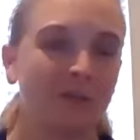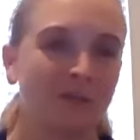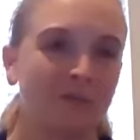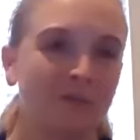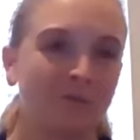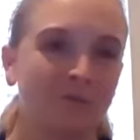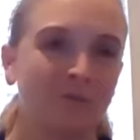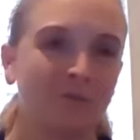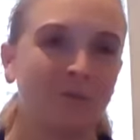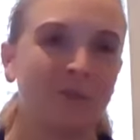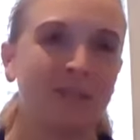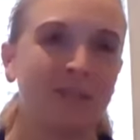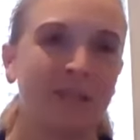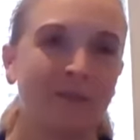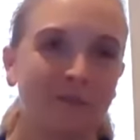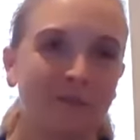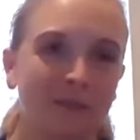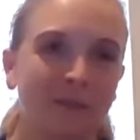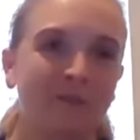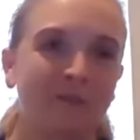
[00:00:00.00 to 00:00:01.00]
we're
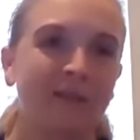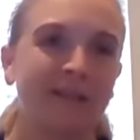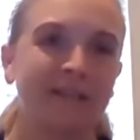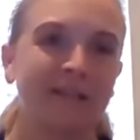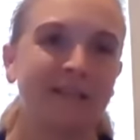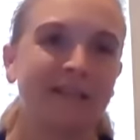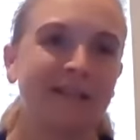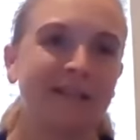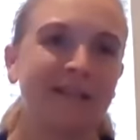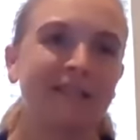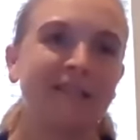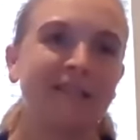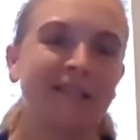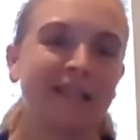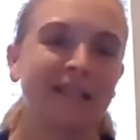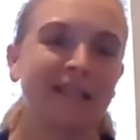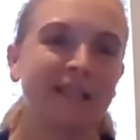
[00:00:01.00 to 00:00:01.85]
definitely very excited to